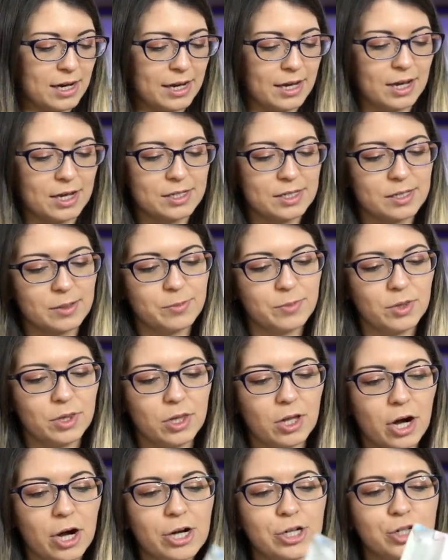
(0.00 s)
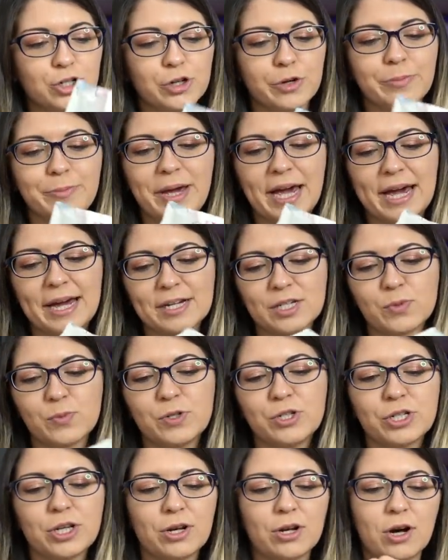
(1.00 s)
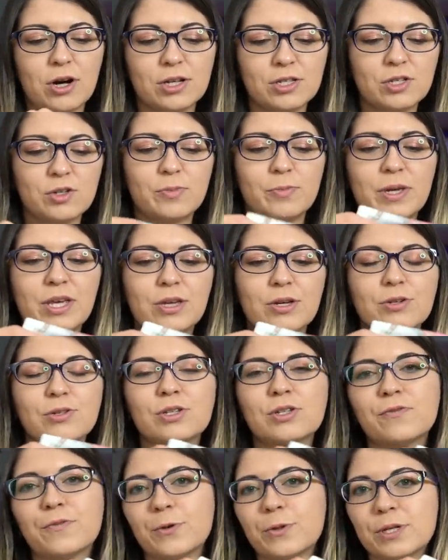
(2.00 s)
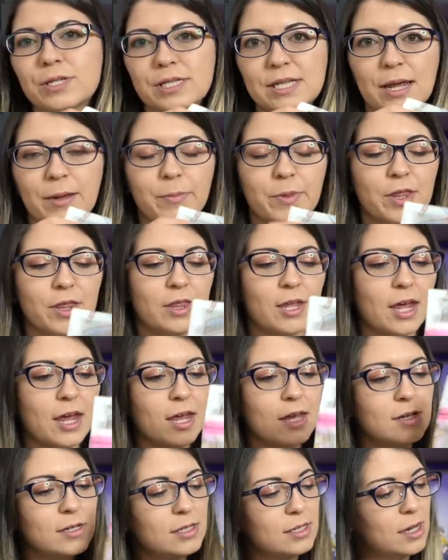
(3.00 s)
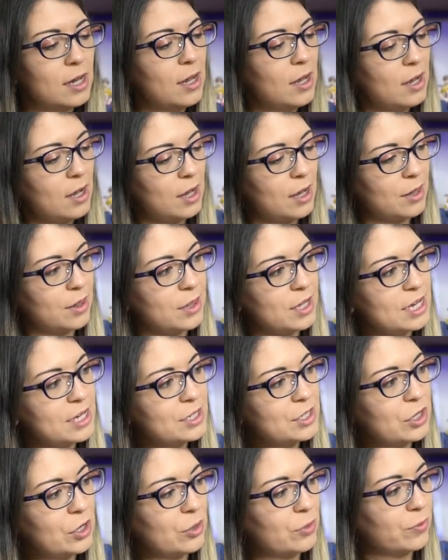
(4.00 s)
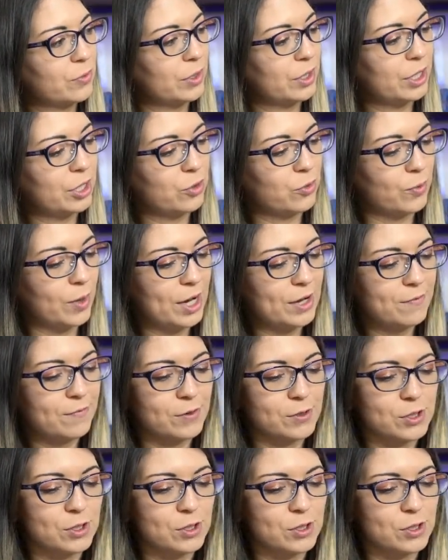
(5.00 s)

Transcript: I got some larger bags, which can also be used for the same things. Uh, these are really great for